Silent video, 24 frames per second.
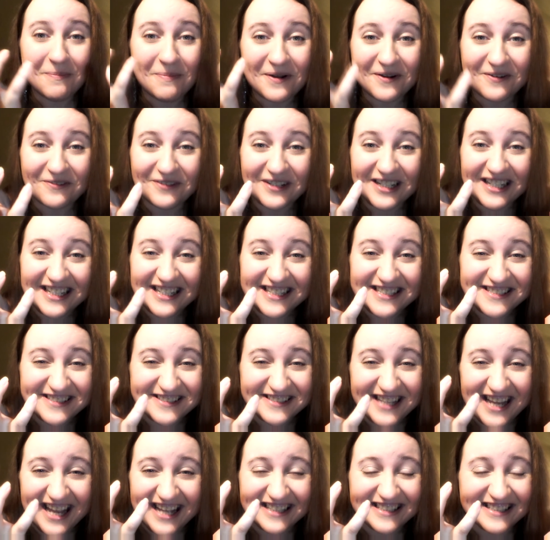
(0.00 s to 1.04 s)
perfectly
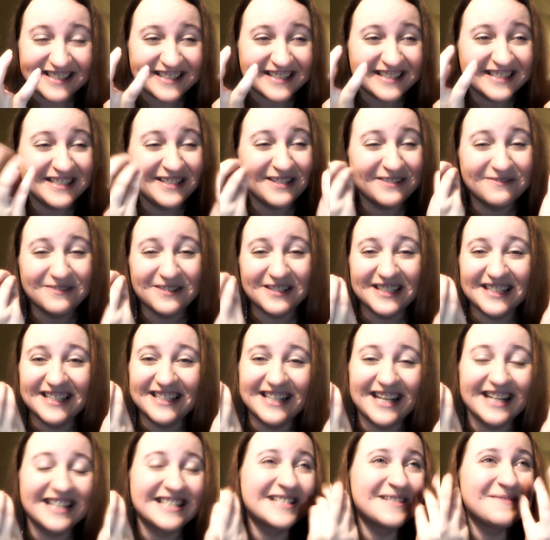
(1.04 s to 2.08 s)
together. You
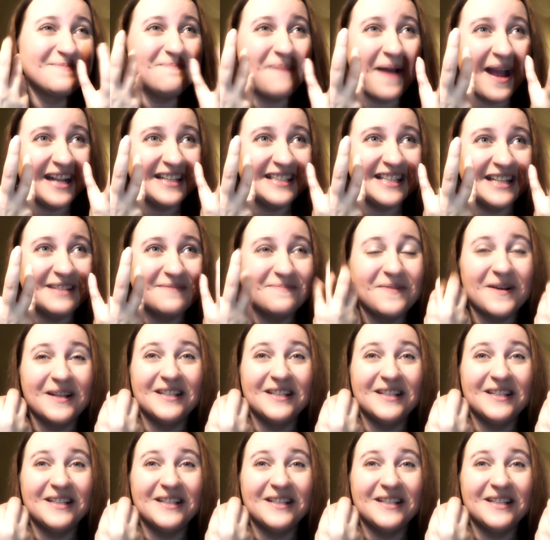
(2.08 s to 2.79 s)
wouldn't expect that,